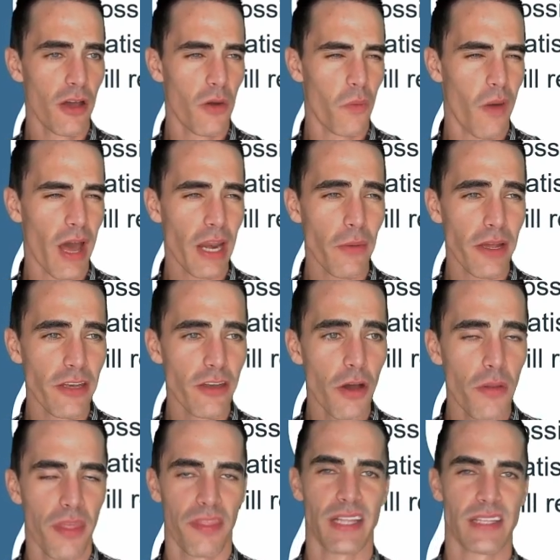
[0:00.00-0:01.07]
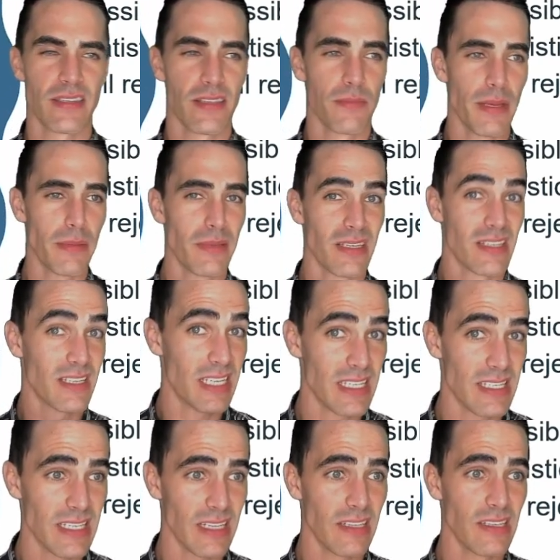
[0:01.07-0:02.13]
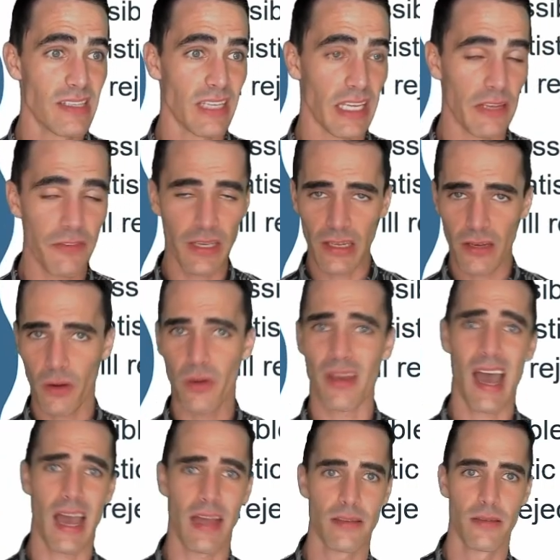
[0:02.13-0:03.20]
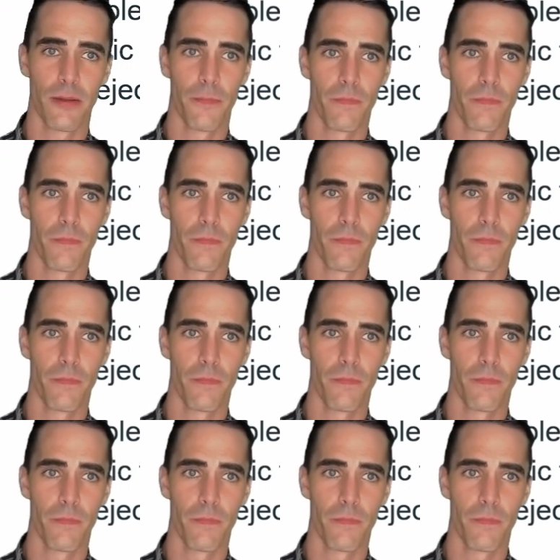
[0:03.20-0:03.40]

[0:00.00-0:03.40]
Well, how do I know that that's maybe statistically significant or not?